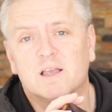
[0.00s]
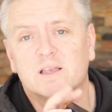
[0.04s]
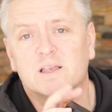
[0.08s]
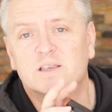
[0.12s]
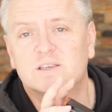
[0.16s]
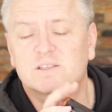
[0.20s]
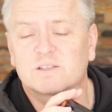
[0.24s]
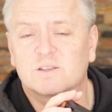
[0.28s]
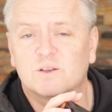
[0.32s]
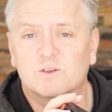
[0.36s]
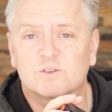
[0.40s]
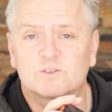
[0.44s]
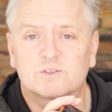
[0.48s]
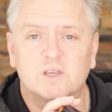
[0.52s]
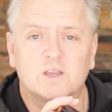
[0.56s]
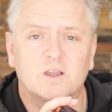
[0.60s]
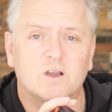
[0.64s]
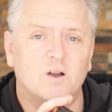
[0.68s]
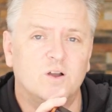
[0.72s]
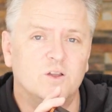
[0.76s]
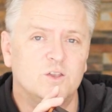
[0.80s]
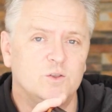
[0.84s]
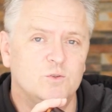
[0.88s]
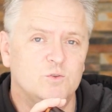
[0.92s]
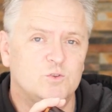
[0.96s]
Starsky
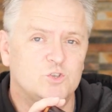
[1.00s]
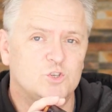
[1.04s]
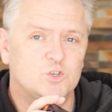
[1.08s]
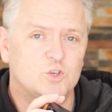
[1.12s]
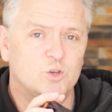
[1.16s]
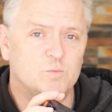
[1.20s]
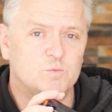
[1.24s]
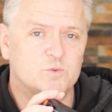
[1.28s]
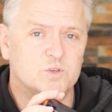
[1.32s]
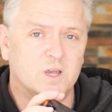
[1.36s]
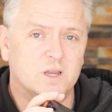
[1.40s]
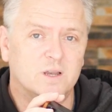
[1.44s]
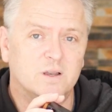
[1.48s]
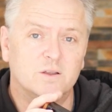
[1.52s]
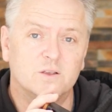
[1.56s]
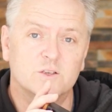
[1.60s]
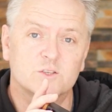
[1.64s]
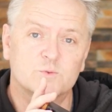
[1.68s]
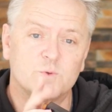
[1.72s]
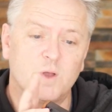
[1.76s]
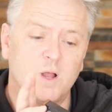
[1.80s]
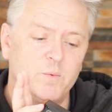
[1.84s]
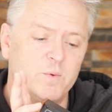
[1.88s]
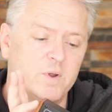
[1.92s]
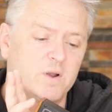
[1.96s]
Carr YouTube channel as well,